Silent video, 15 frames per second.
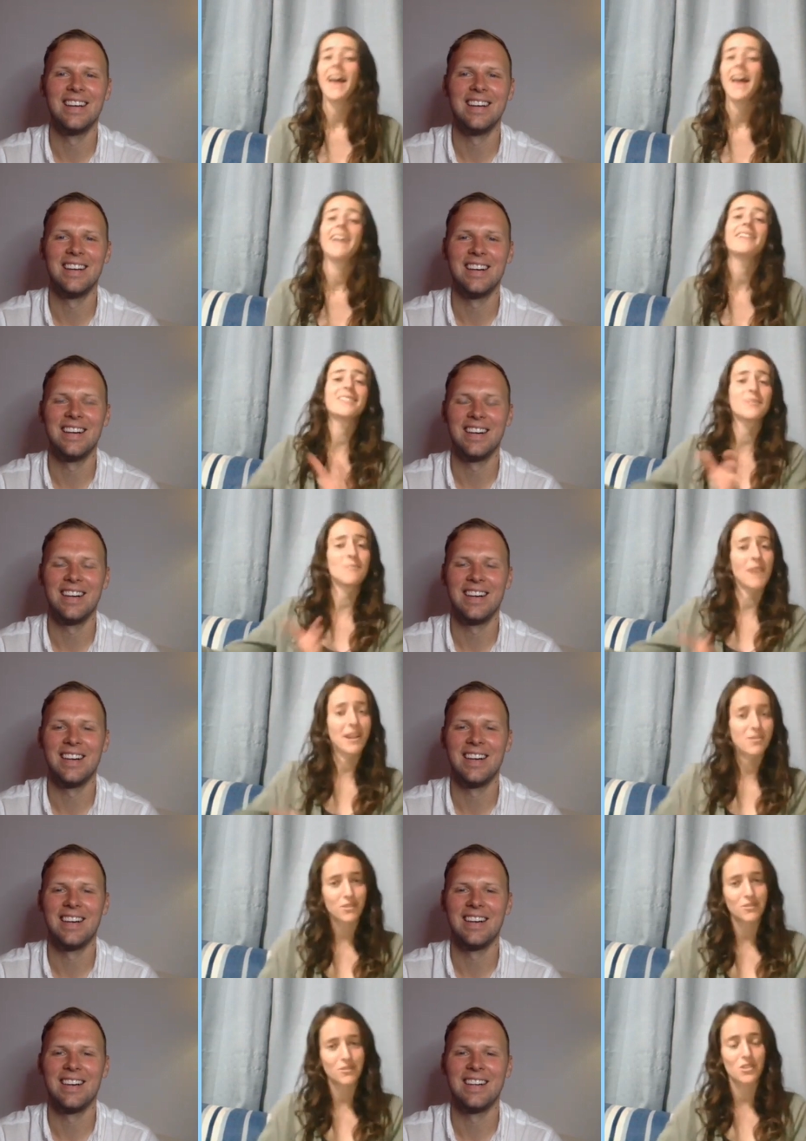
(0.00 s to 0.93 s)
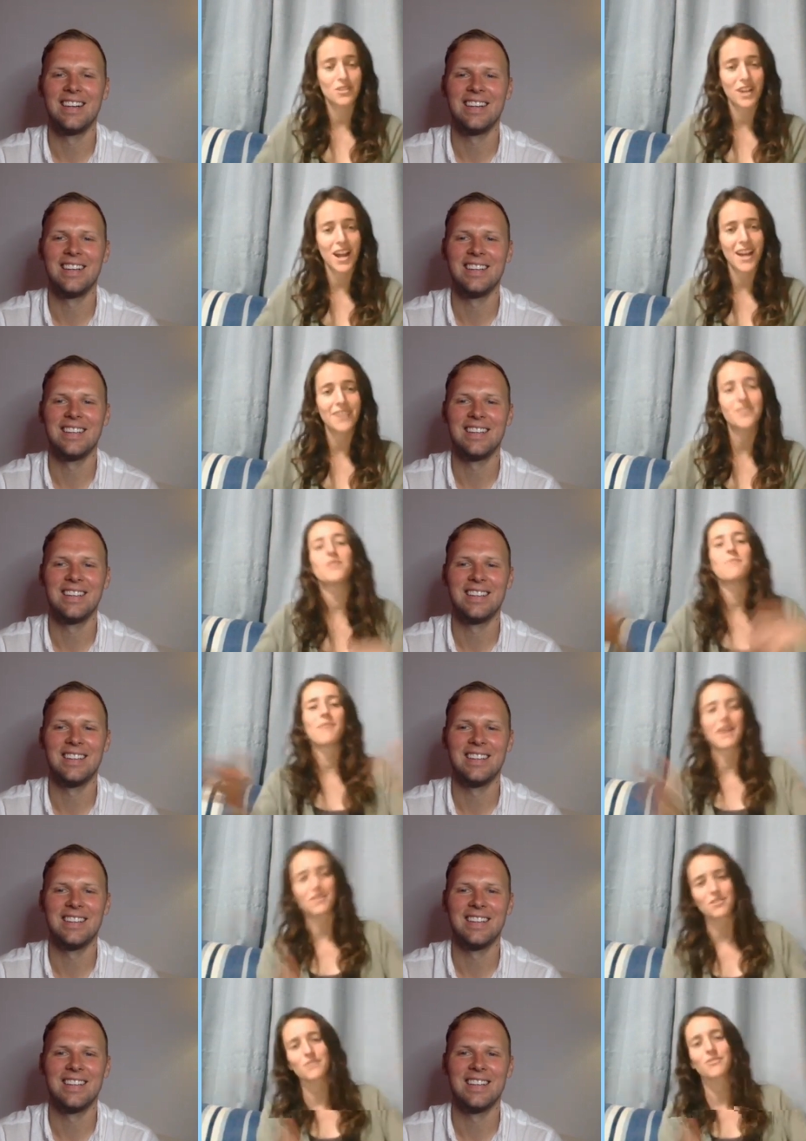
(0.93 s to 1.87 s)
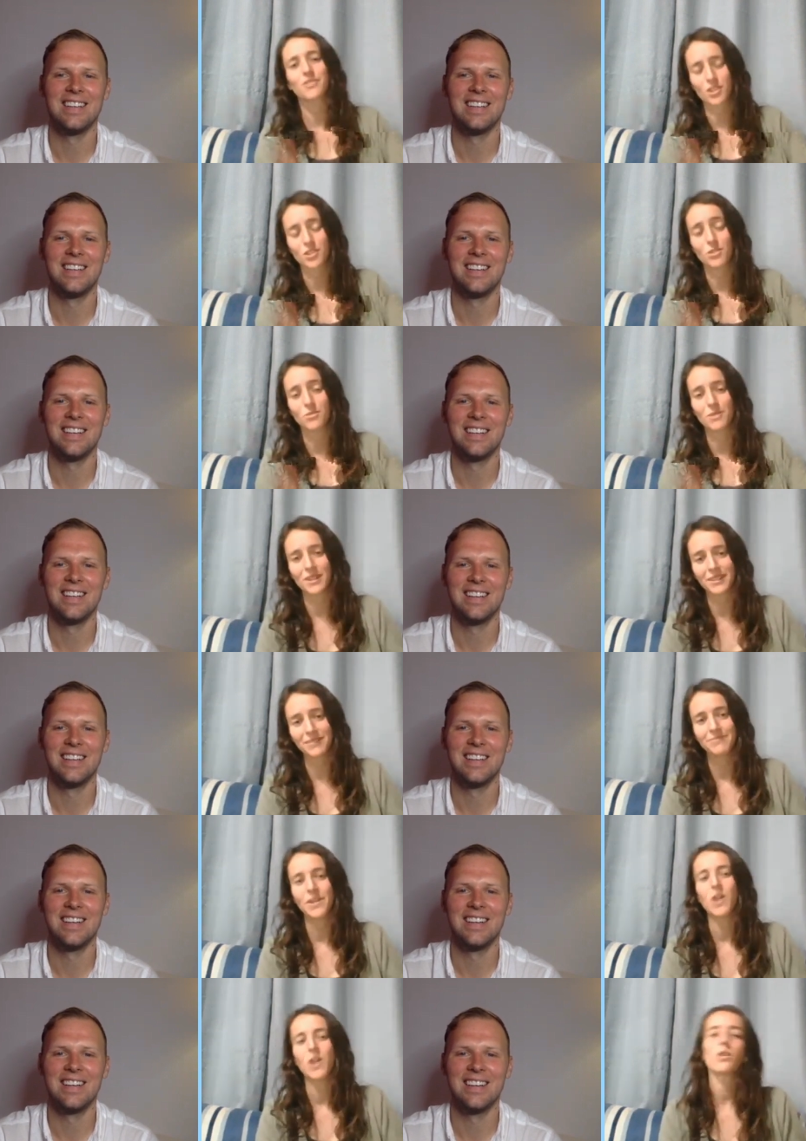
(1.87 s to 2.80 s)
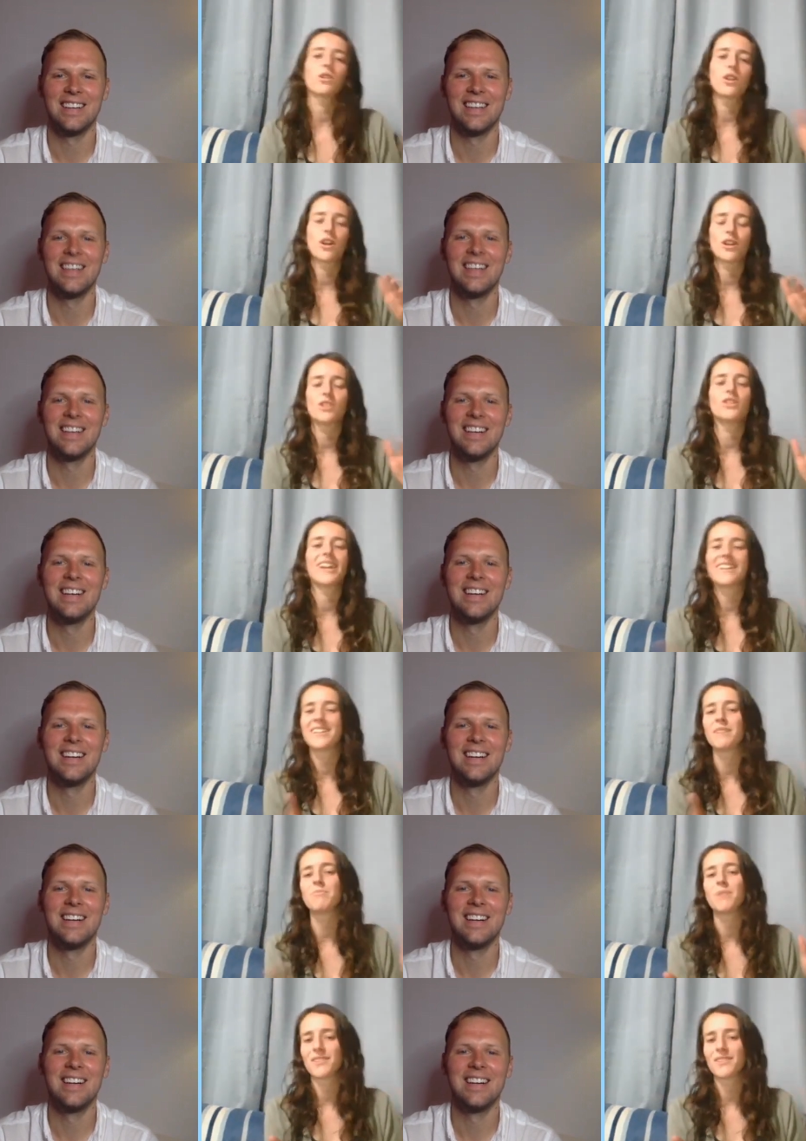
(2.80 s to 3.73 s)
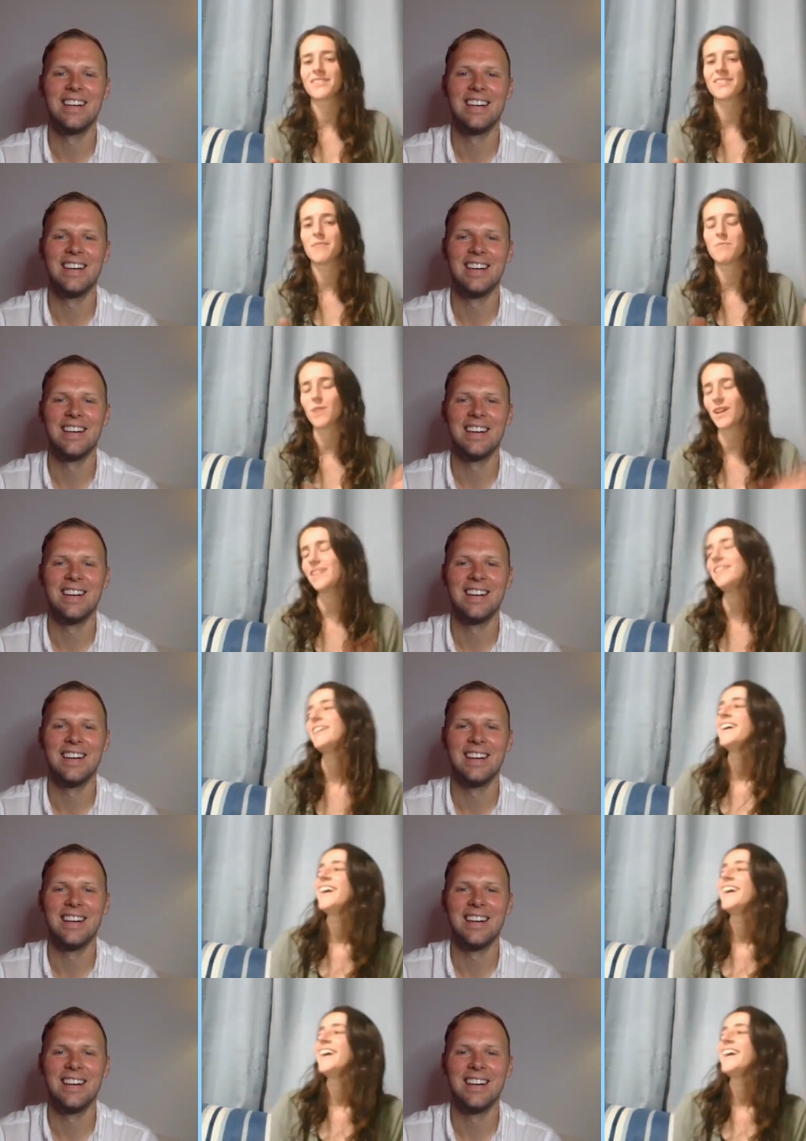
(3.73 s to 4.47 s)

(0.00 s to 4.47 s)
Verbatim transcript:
Speaker 1: And there's a mattress for the rhino and a mattress for the human, although you end up on the same one.